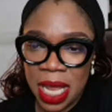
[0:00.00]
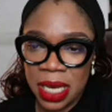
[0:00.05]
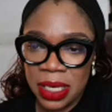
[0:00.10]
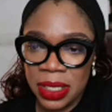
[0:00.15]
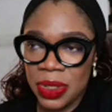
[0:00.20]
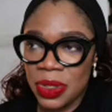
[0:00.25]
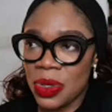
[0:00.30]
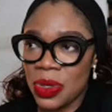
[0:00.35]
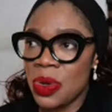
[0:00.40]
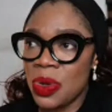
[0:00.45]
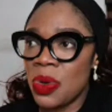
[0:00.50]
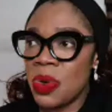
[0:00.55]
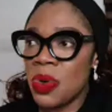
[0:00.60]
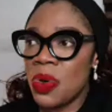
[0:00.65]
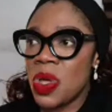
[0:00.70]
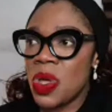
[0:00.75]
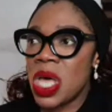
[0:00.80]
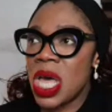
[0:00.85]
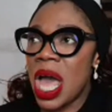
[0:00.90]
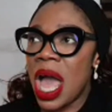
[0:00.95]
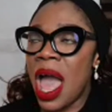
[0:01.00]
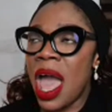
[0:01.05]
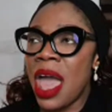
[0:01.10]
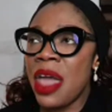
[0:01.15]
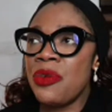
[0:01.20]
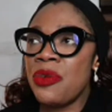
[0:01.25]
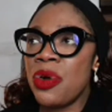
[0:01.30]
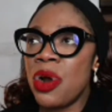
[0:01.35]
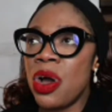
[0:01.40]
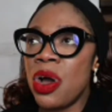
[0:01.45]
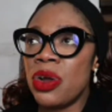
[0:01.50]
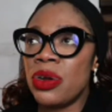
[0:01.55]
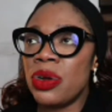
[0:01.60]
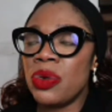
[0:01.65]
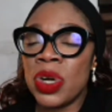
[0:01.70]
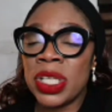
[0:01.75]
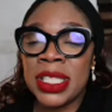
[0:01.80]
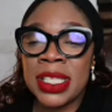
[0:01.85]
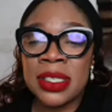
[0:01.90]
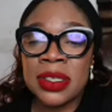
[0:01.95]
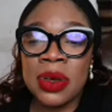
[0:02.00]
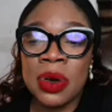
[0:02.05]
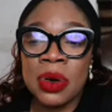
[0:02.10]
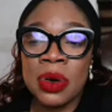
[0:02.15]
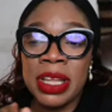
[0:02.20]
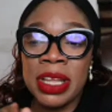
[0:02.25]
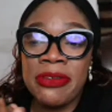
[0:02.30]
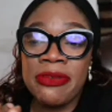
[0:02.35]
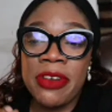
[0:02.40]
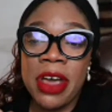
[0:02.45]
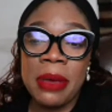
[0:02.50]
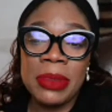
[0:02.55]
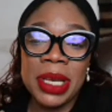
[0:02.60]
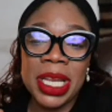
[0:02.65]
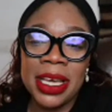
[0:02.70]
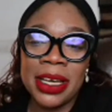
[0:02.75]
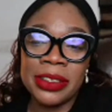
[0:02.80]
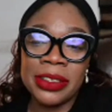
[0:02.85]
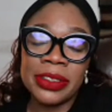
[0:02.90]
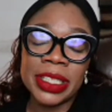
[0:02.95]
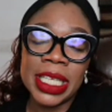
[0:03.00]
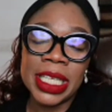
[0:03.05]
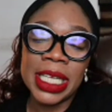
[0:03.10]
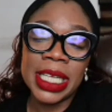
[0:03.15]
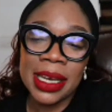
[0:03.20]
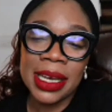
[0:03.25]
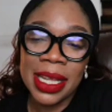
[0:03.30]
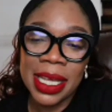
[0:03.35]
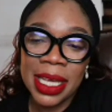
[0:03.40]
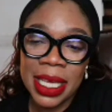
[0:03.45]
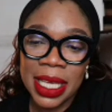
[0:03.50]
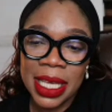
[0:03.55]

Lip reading: So I run what is called a family health clinic